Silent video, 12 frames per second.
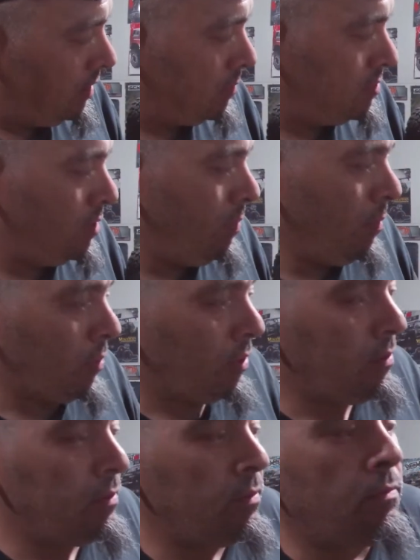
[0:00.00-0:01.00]
and up to the bumper.
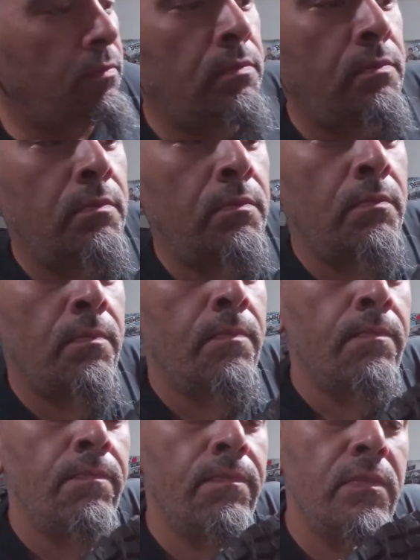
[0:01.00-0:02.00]

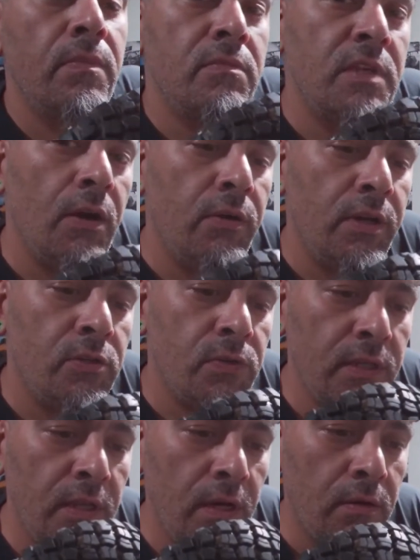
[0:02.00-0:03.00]
How it is
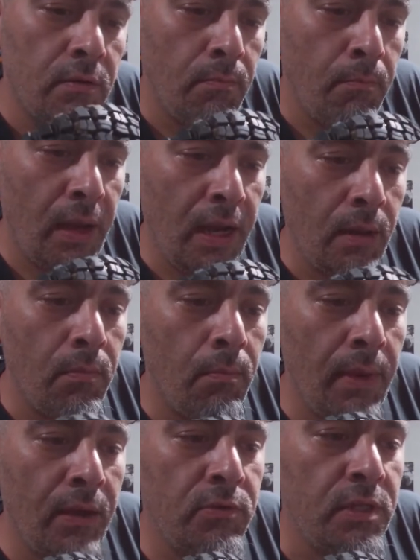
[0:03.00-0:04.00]
right there. Bam,
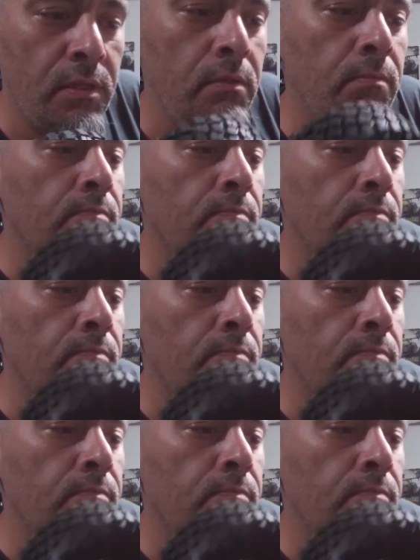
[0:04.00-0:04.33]
mounted.